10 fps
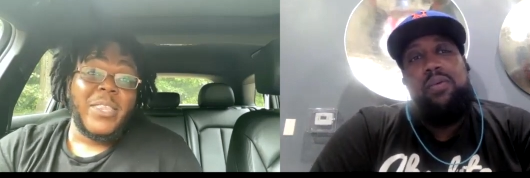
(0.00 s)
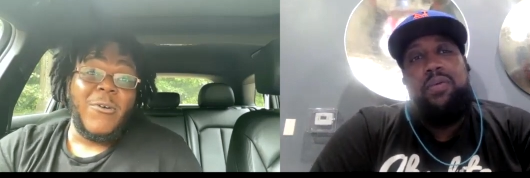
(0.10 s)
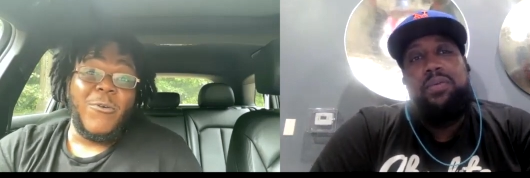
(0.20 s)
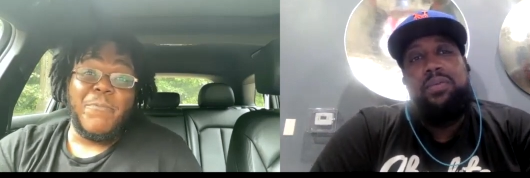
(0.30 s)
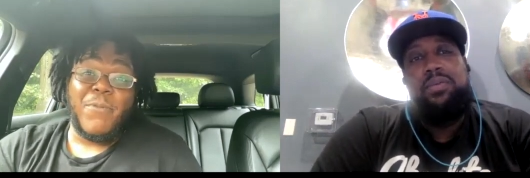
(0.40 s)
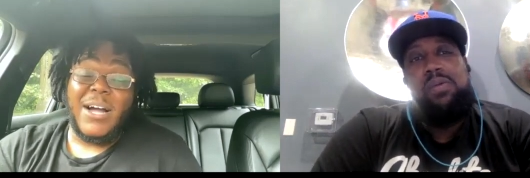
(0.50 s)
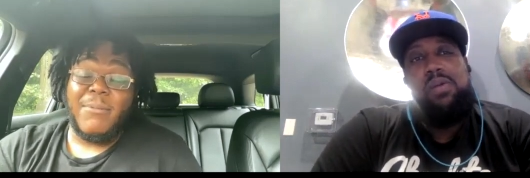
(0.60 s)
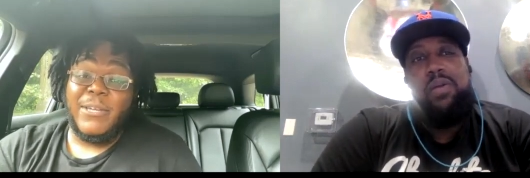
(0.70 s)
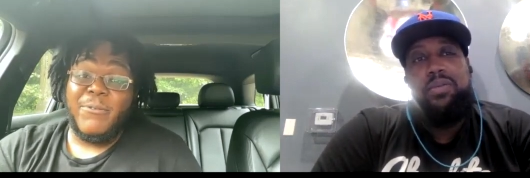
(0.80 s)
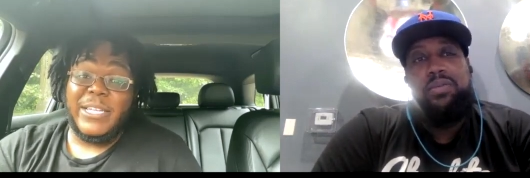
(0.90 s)
Speaker 1: We
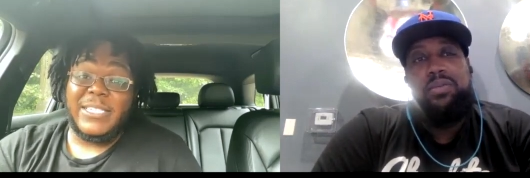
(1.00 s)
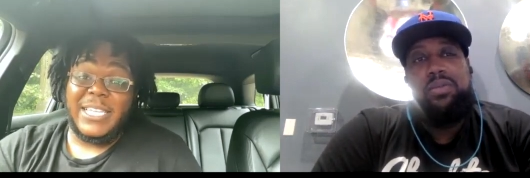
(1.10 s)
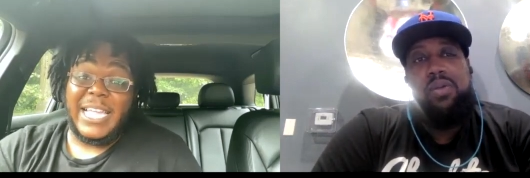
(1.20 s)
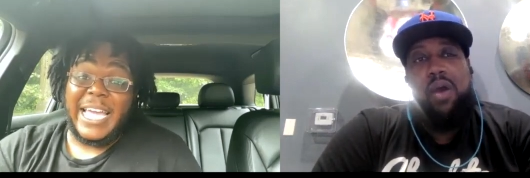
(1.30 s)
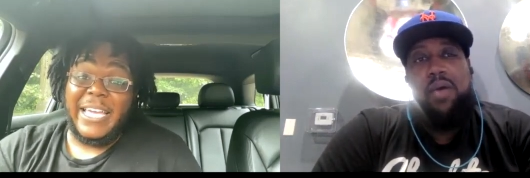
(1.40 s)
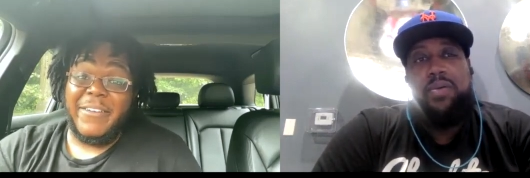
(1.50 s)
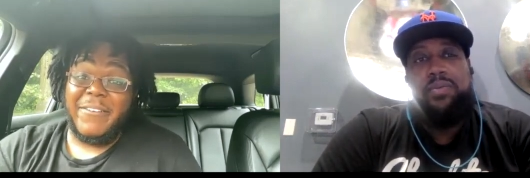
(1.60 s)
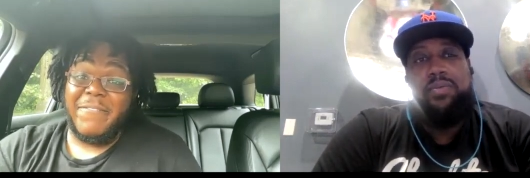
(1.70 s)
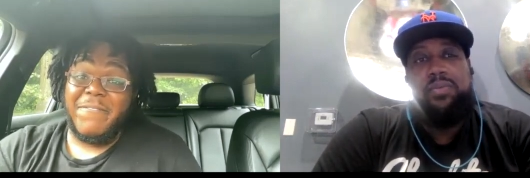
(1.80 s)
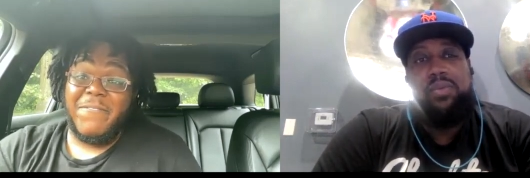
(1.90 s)
probably went to like
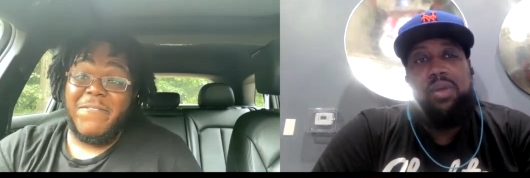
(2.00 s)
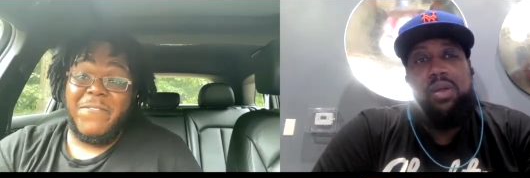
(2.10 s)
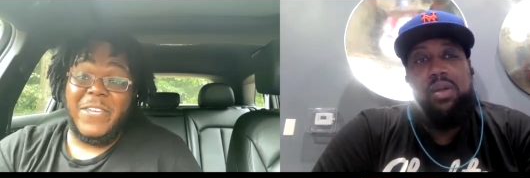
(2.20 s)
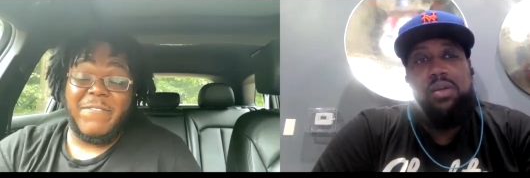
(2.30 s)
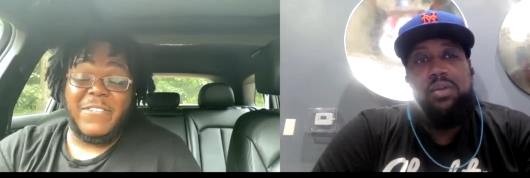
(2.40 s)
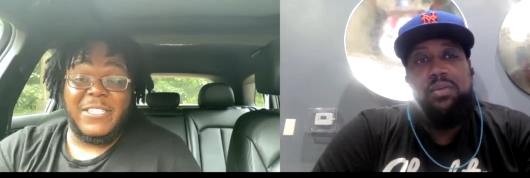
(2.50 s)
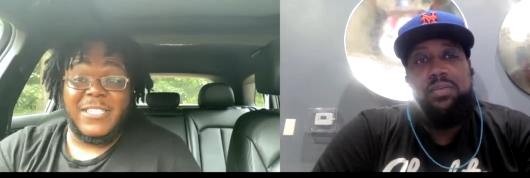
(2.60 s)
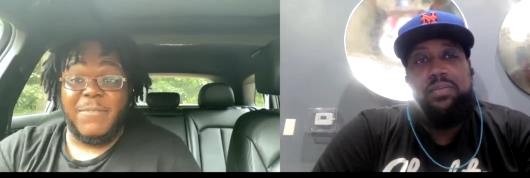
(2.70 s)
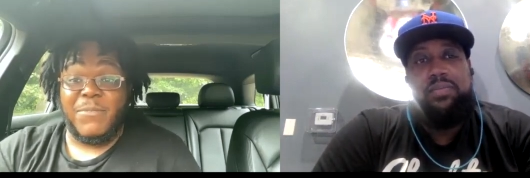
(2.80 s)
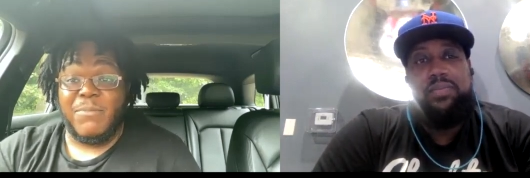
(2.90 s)
fifty
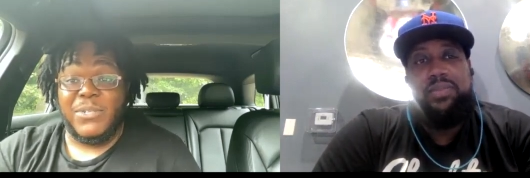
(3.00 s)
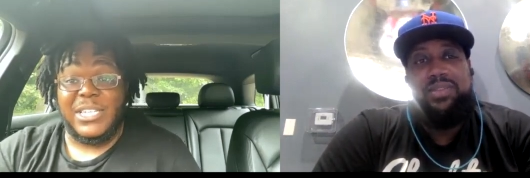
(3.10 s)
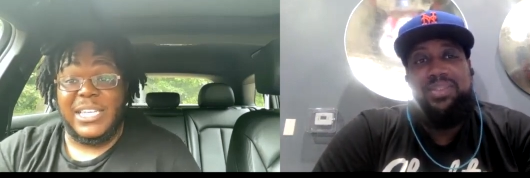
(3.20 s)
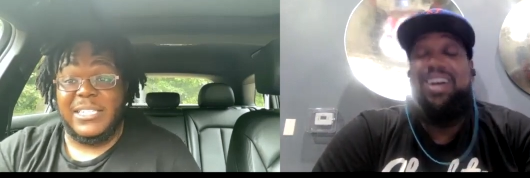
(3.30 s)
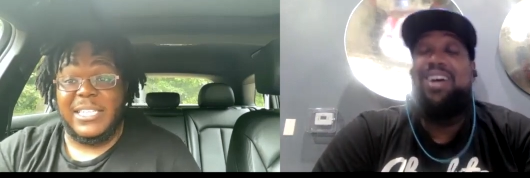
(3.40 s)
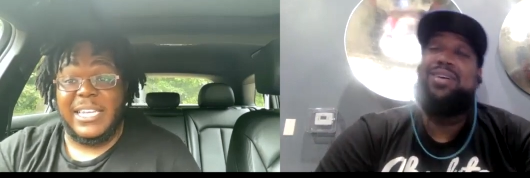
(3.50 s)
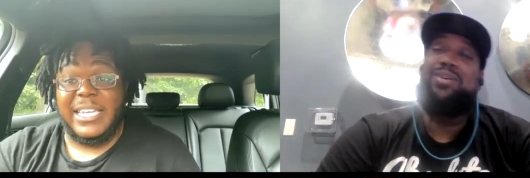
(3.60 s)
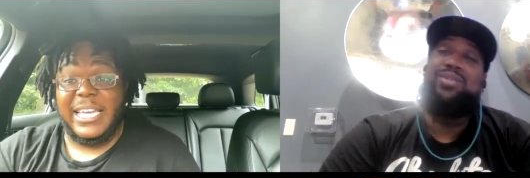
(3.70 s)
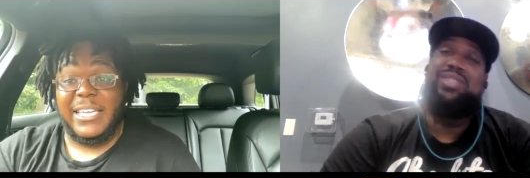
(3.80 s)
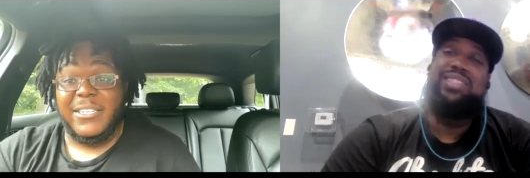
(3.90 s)
something machines oh,
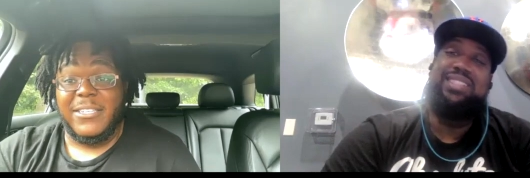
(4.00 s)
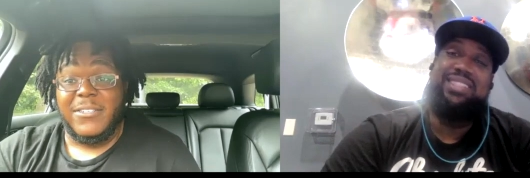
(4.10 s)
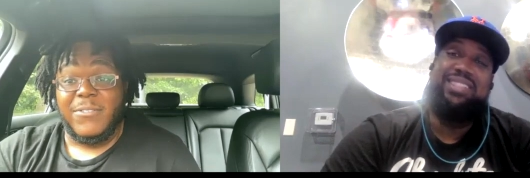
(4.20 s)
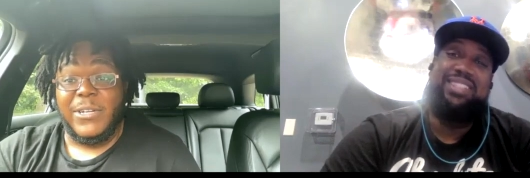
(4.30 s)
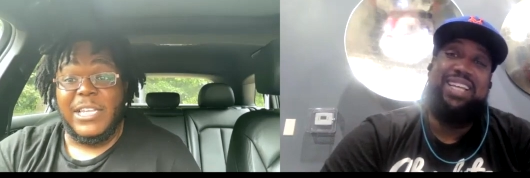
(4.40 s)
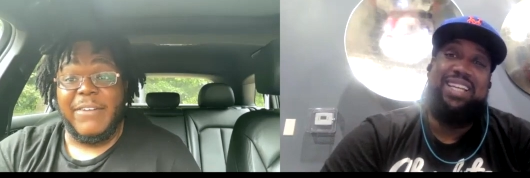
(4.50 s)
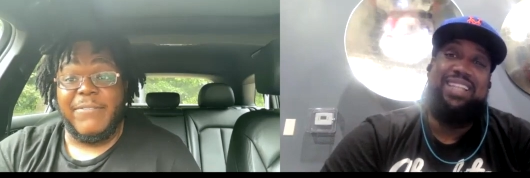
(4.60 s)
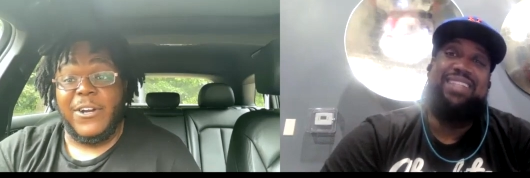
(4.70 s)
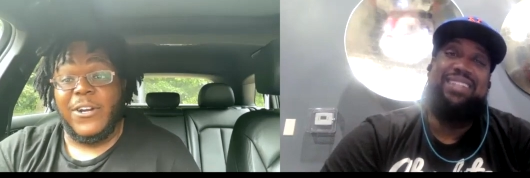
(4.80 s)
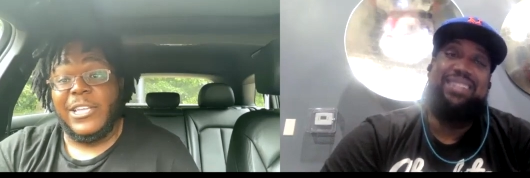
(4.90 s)
that day. We left
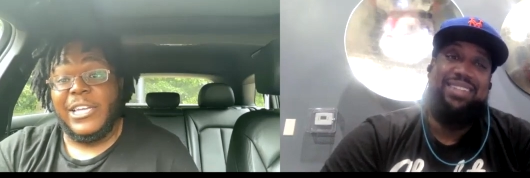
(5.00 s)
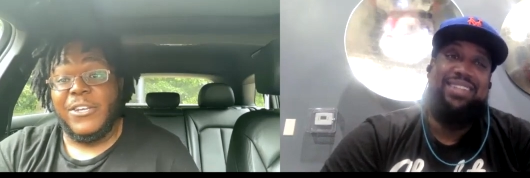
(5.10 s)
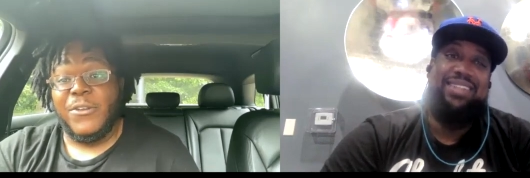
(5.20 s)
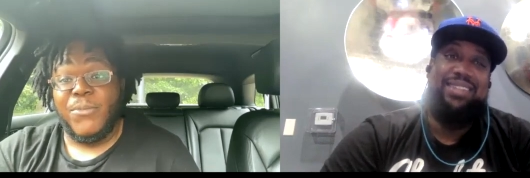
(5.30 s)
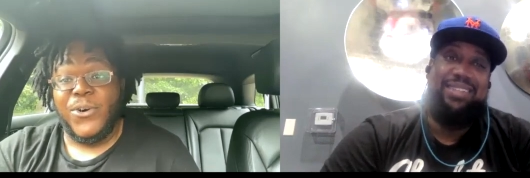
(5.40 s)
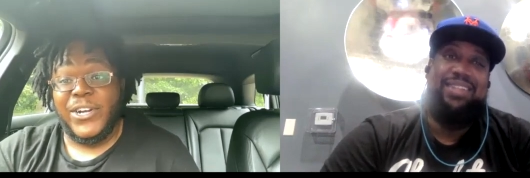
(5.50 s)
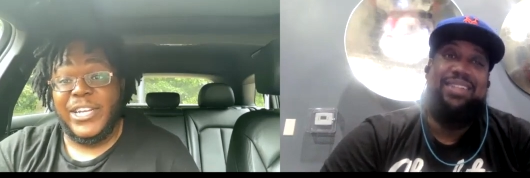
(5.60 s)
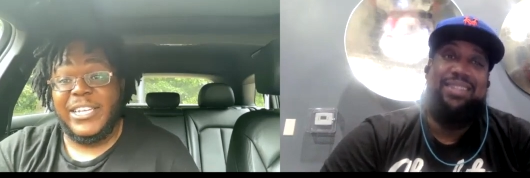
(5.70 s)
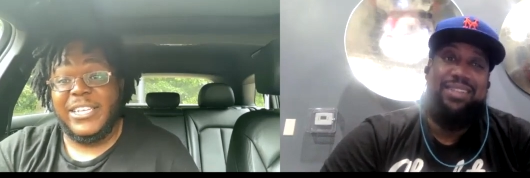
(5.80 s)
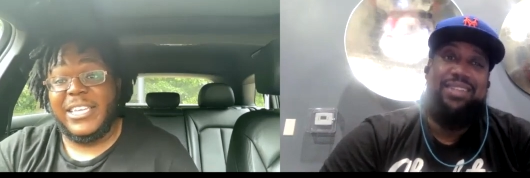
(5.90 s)
the
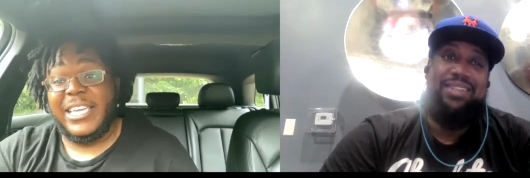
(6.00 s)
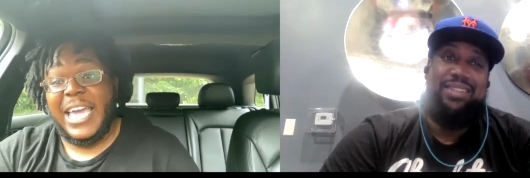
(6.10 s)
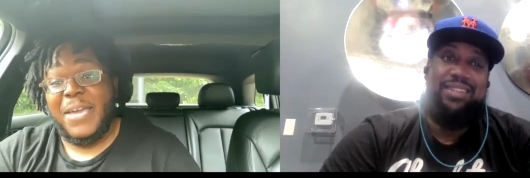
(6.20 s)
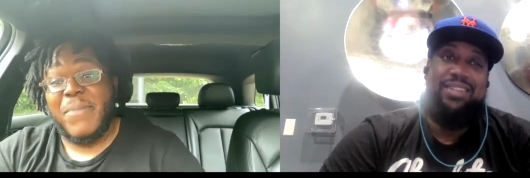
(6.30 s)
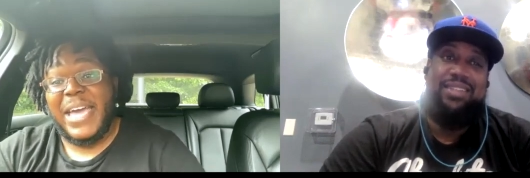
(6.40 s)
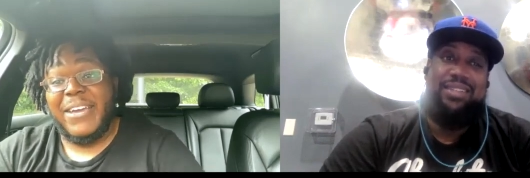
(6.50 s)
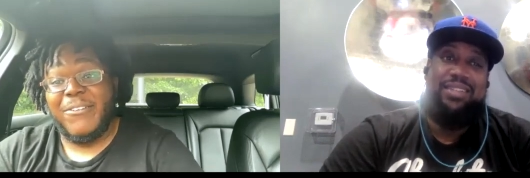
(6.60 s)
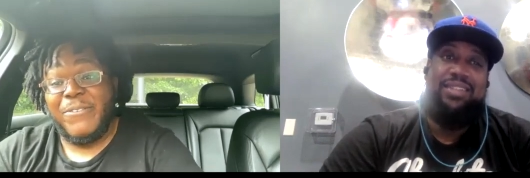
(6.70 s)
morning, came back.